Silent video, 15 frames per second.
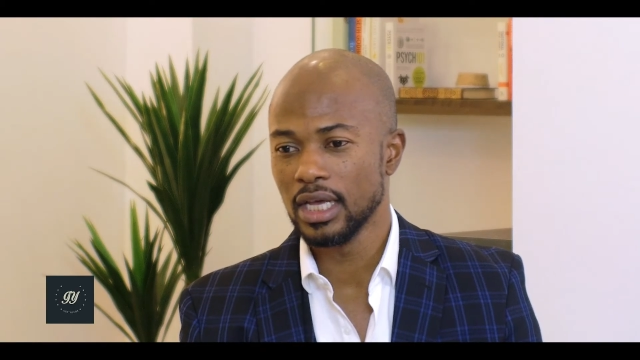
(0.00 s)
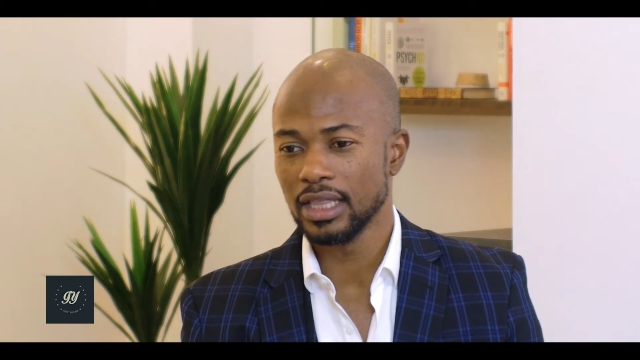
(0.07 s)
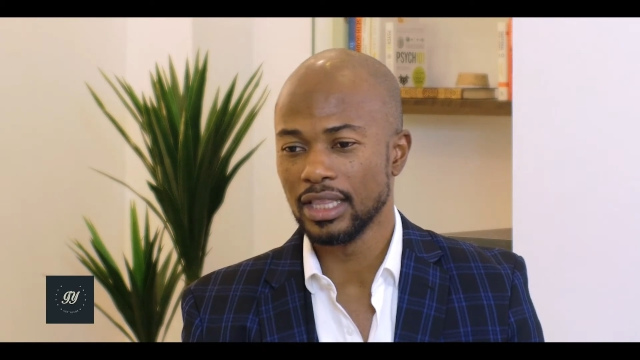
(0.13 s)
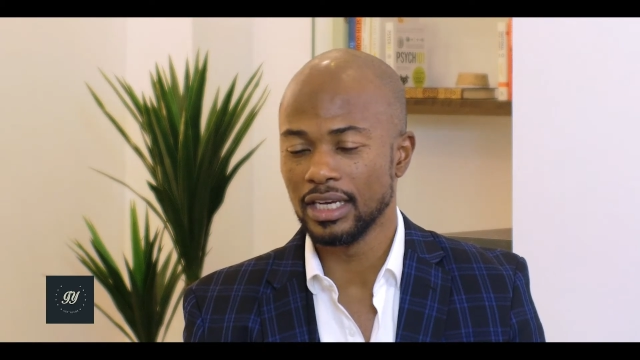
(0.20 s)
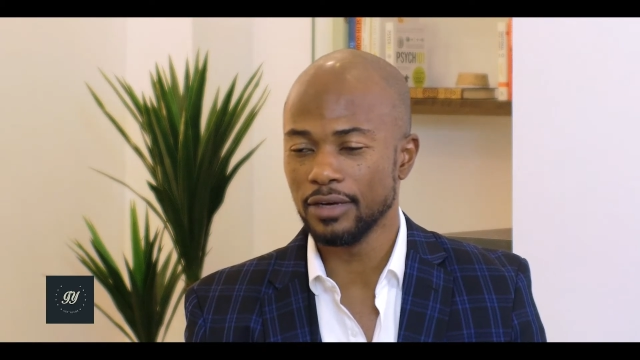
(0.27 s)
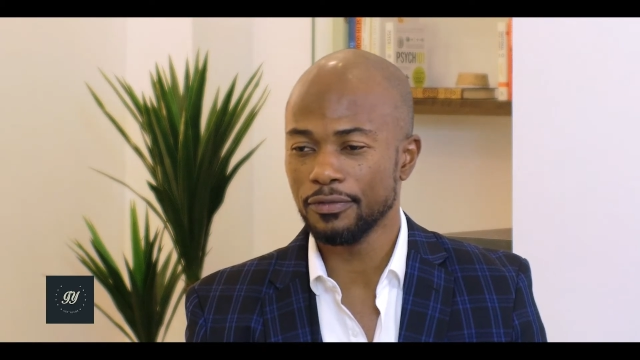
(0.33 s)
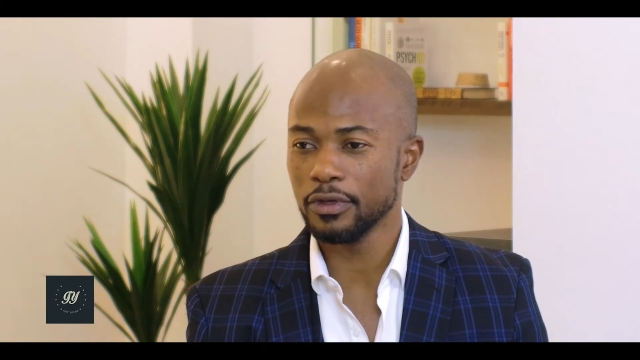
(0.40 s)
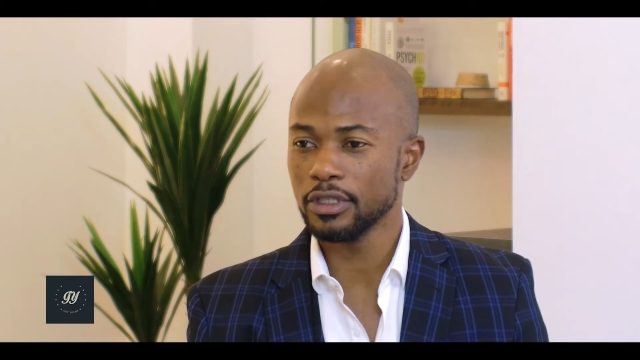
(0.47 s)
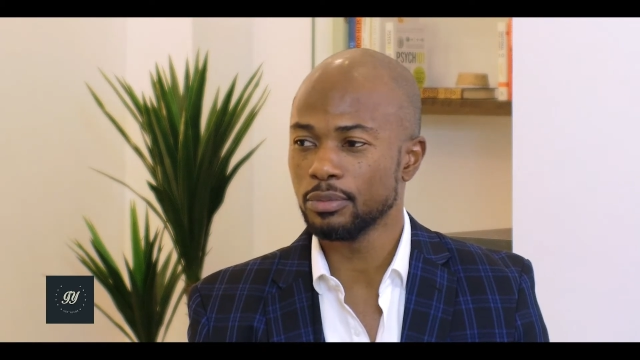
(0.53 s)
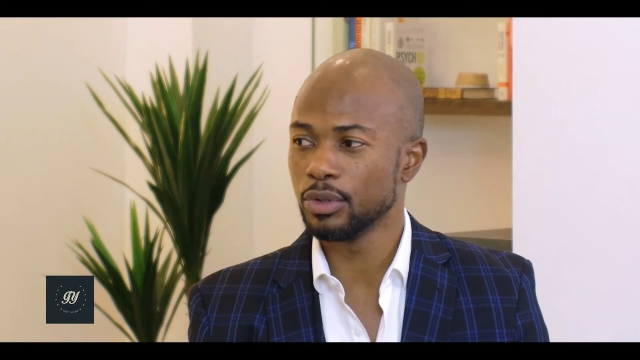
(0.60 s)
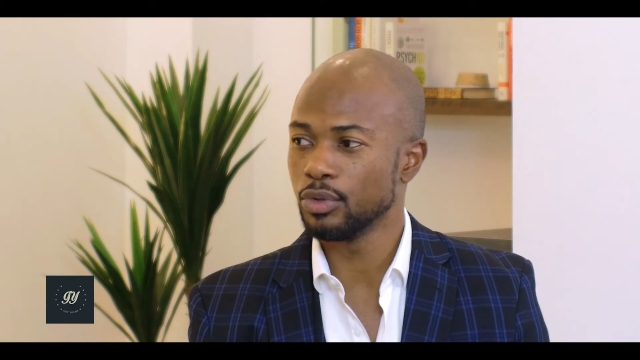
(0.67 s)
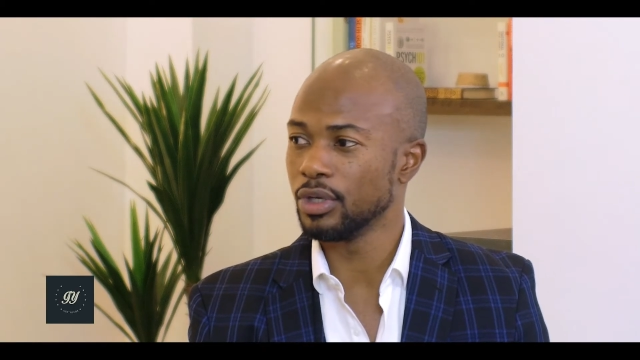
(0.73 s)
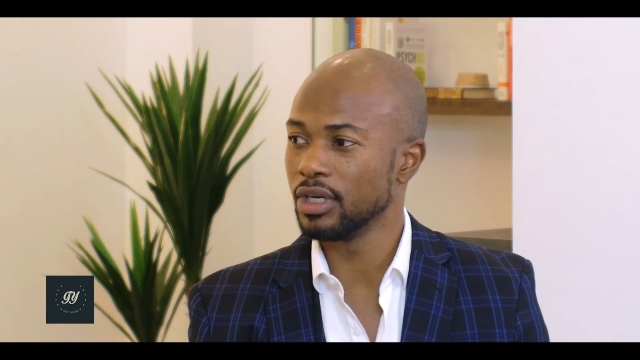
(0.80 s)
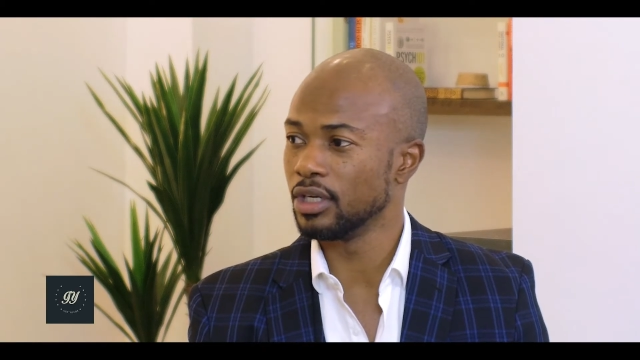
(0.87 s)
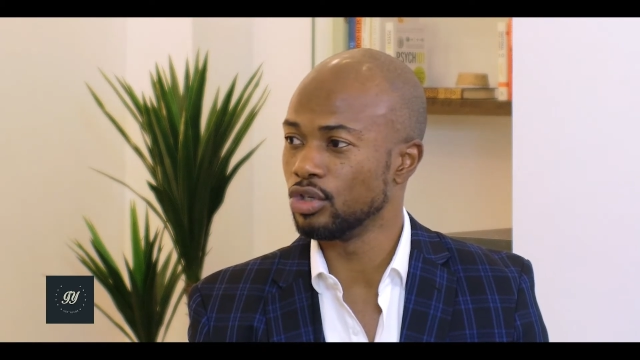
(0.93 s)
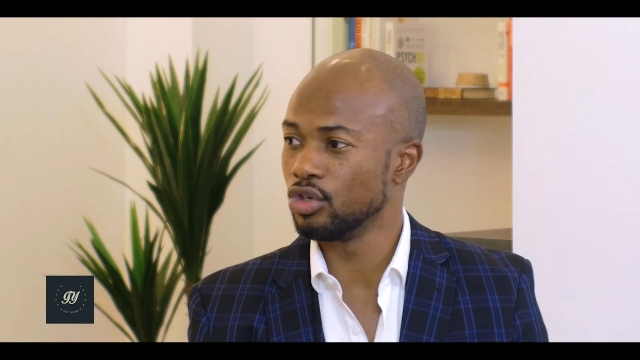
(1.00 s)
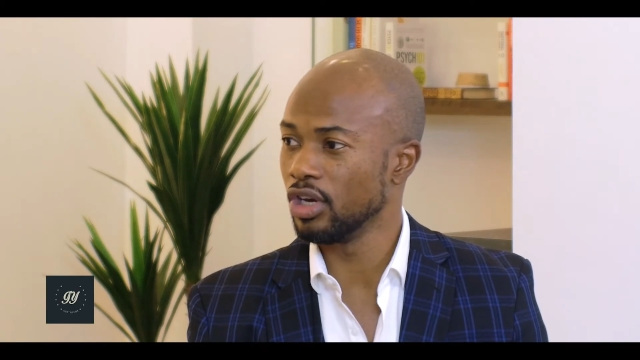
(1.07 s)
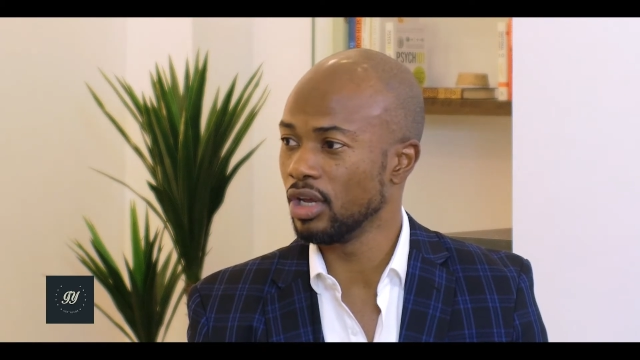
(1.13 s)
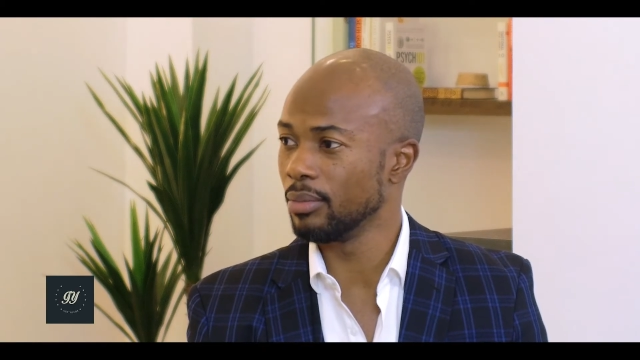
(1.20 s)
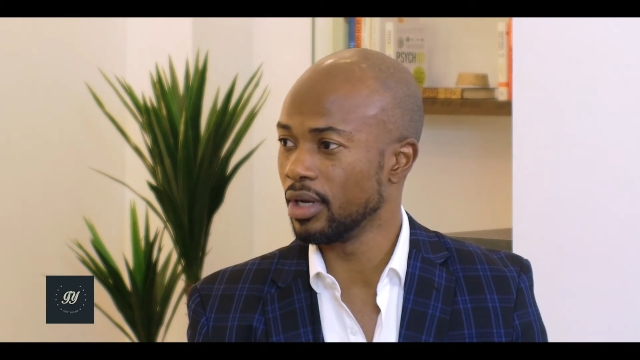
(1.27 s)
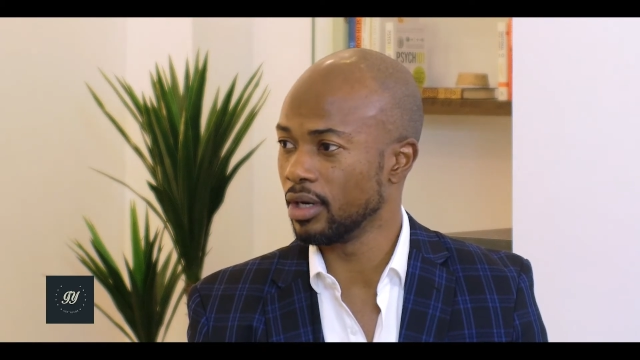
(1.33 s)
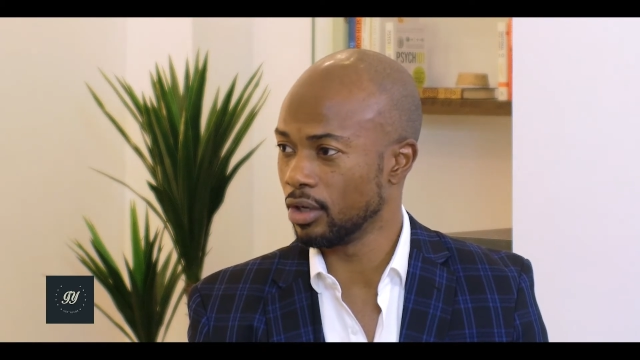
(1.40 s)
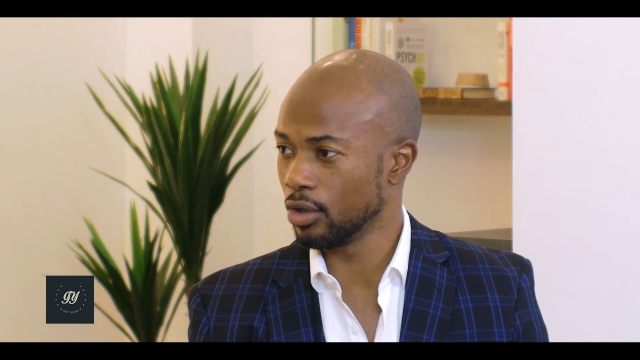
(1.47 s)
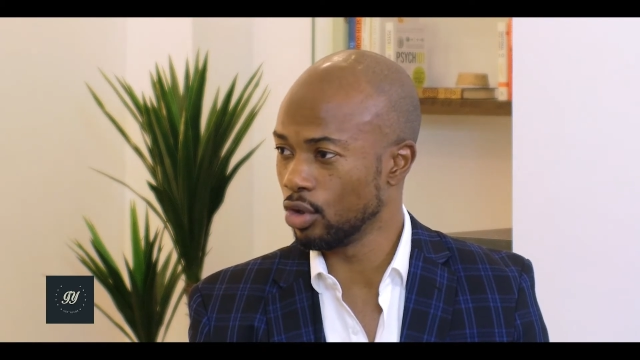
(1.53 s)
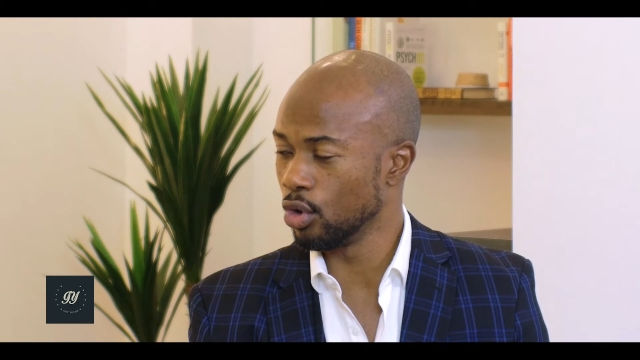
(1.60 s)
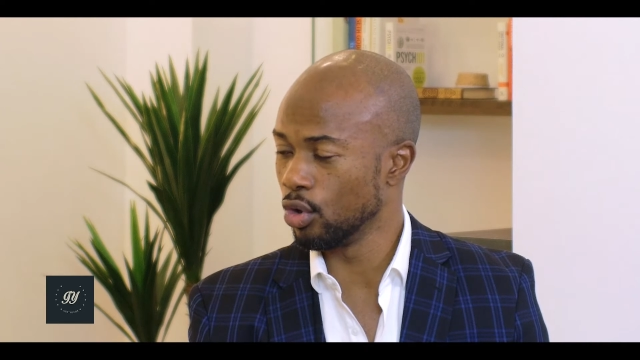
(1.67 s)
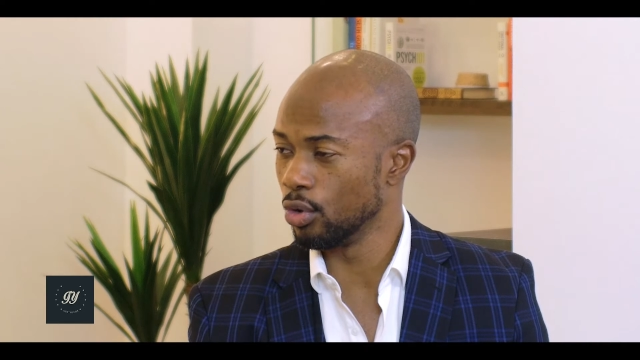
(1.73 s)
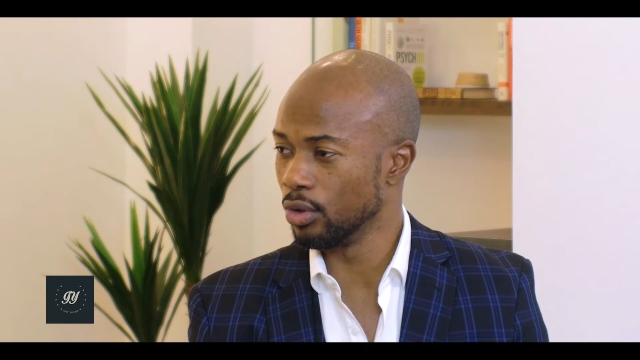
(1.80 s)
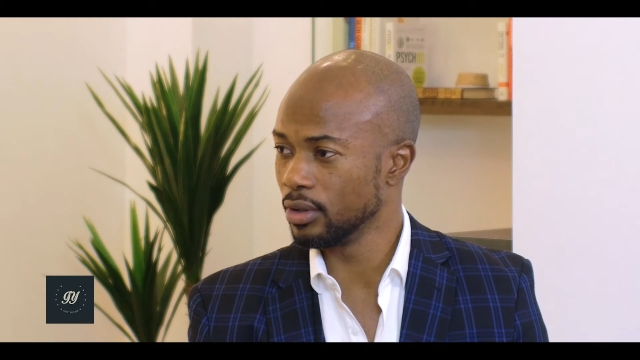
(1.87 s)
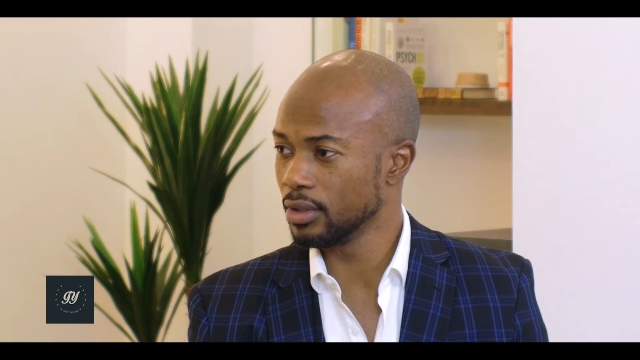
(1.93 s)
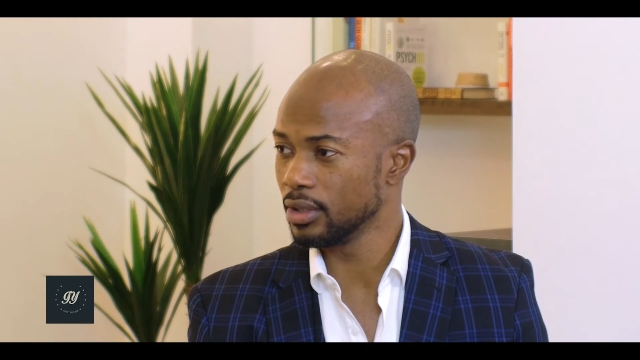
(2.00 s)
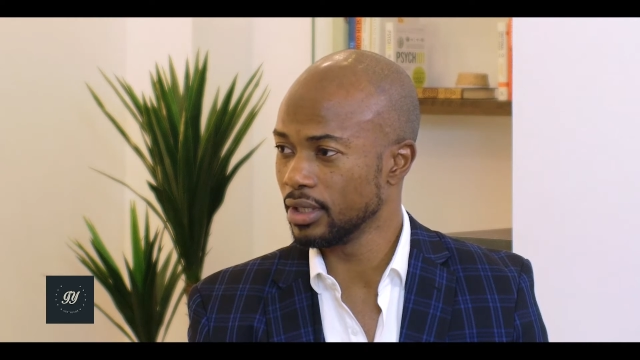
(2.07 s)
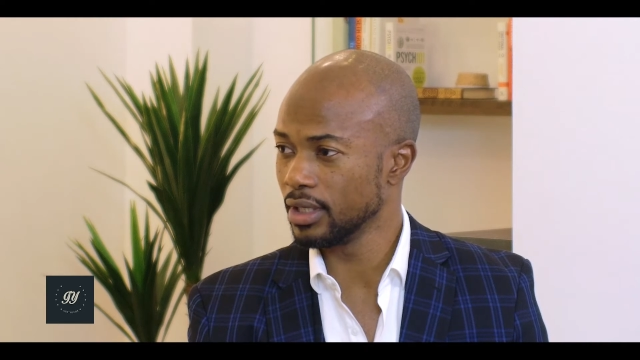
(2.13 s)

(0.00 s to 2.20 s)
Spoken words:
The difference between a dream and a goal